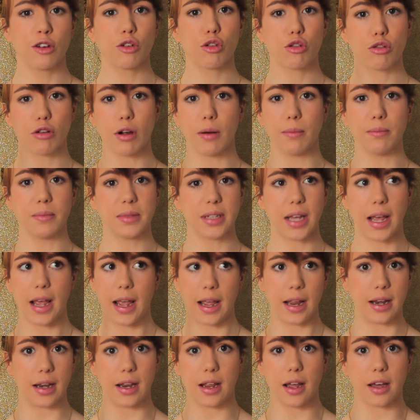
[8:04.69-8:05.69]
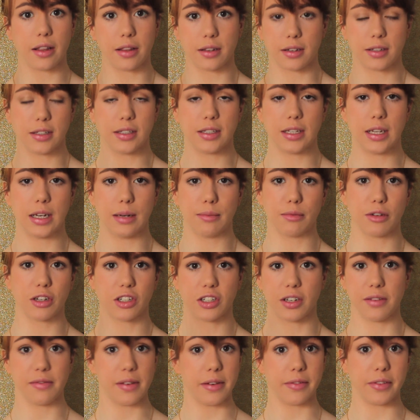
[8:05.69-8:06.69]
trumped any other concealer
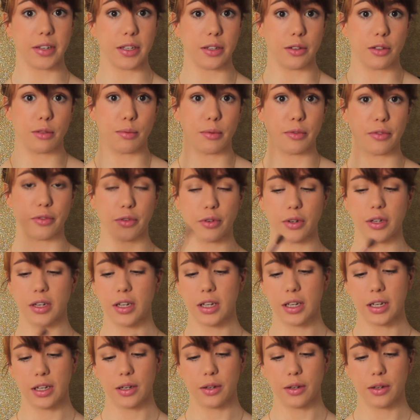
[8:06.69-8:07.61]
brush I've ever used before.